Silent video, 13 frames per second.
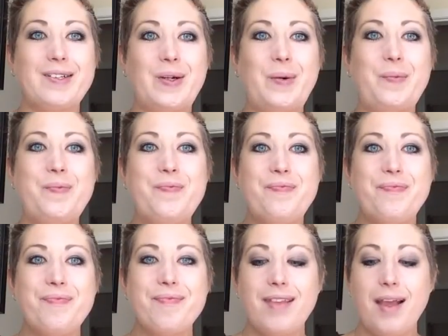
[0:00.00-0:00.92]
So,
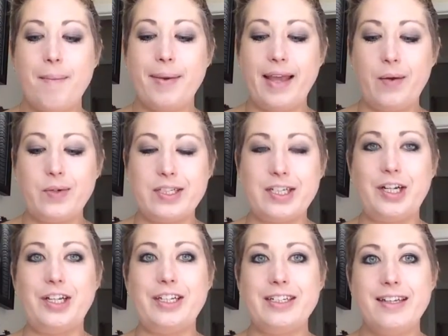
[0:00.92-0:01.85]
but that was a
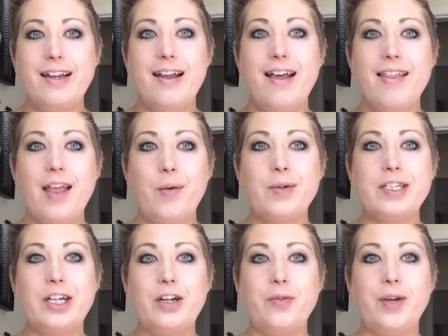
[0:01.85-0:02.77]
good
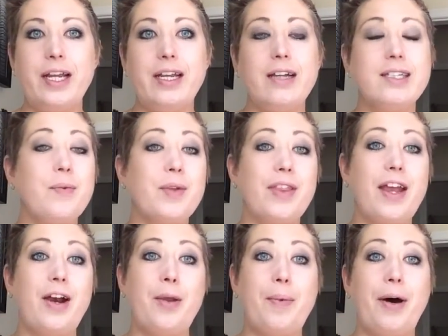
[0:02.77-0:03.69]
read. Same with the
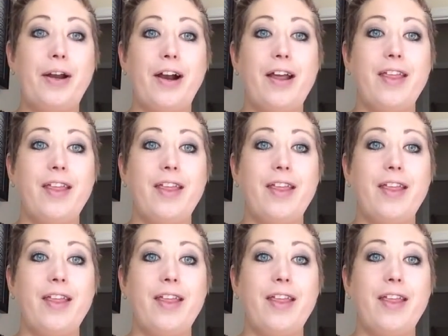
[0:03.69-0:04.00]
Harry Potter.